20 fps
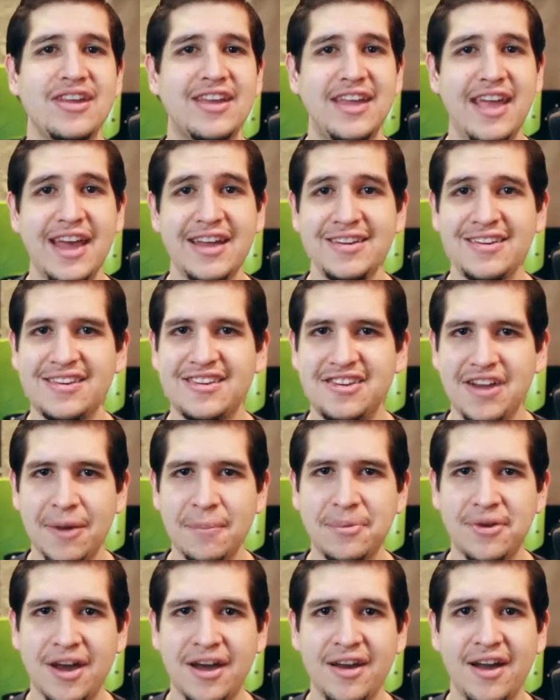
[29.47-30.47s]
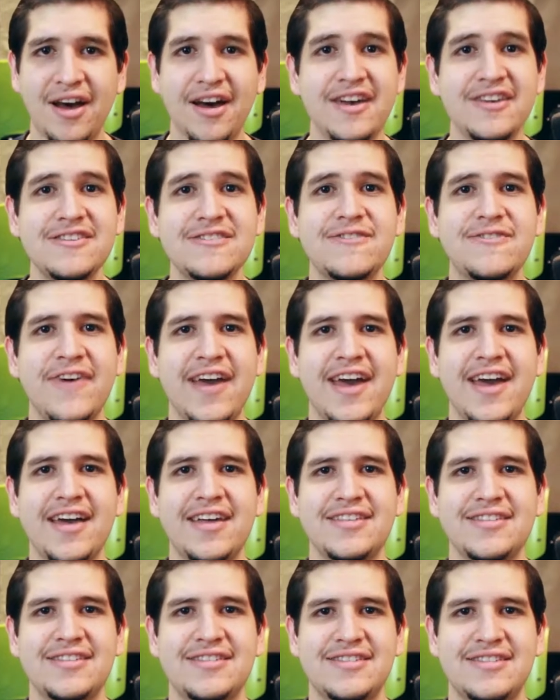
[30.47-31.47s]
to get dumped on us
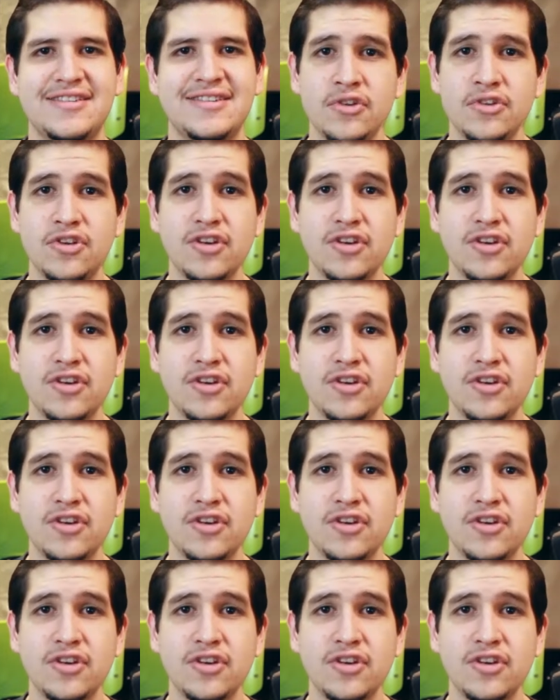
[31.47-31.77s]
fans.